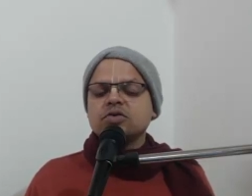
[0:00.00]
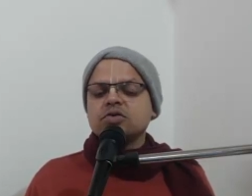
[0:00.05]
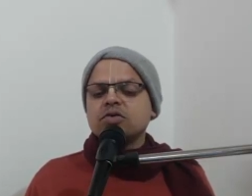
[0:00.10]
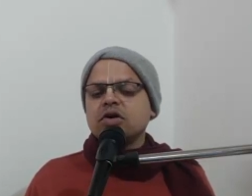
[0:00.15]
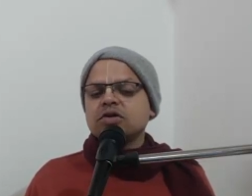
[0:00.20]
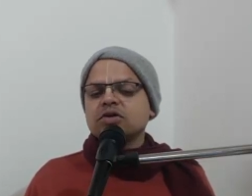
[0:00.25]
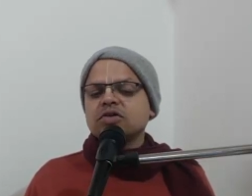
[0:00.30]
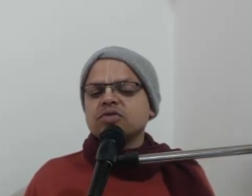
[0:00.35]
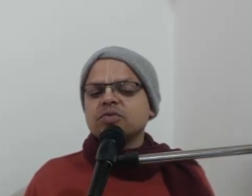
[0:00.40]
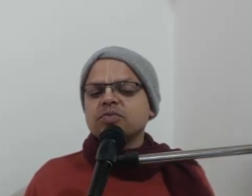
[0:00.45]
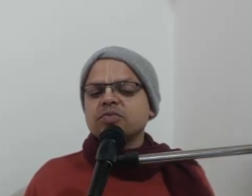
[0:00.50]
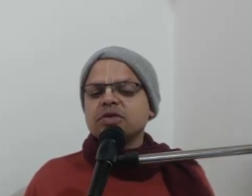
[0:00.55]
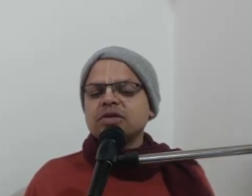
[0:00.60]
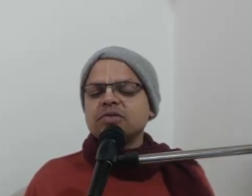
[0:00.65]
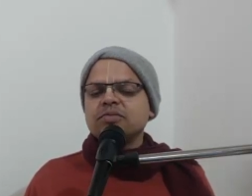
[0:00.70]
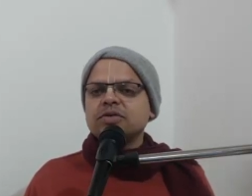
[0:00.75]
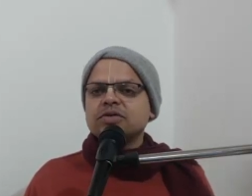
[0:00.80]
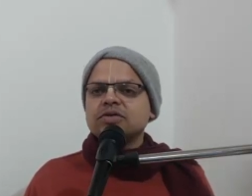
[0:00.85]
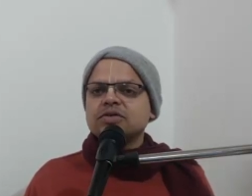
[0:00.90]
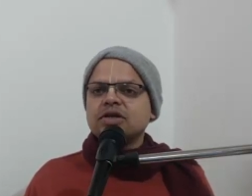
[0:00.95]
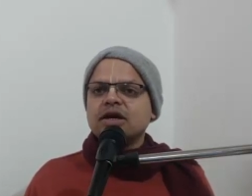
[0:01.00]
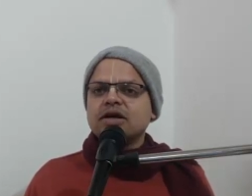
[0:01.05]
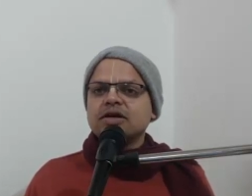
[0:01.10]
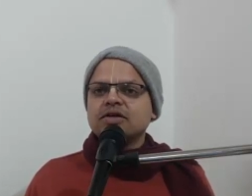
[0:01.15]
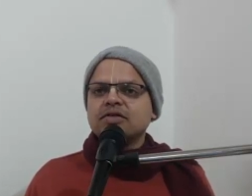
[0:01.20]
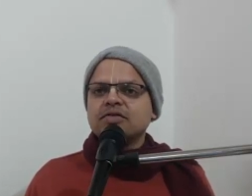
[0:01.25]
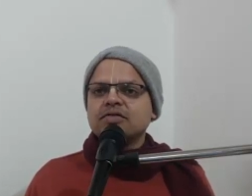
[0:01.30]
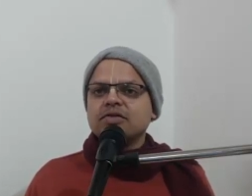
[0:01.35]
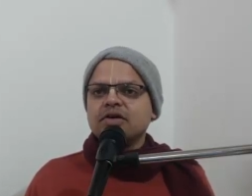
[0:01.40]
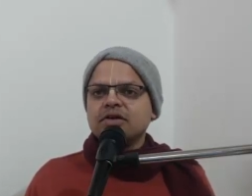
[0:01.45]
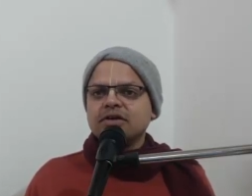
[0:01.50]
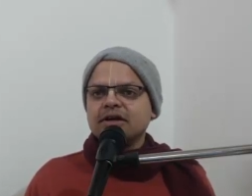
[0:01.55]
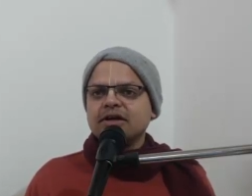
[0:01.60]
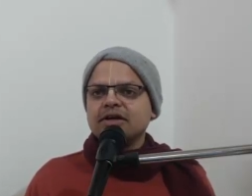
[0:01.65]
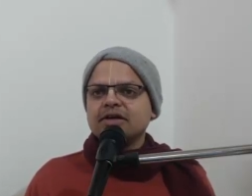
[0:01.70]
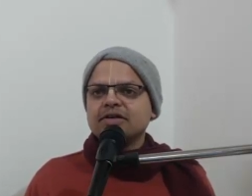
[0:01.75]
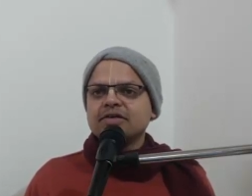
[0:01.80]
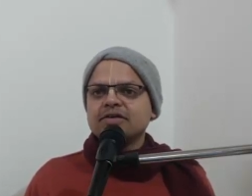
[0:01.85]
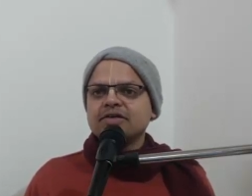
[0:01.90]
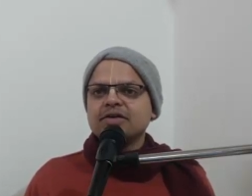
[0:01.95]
or the supreme personality of Godhead.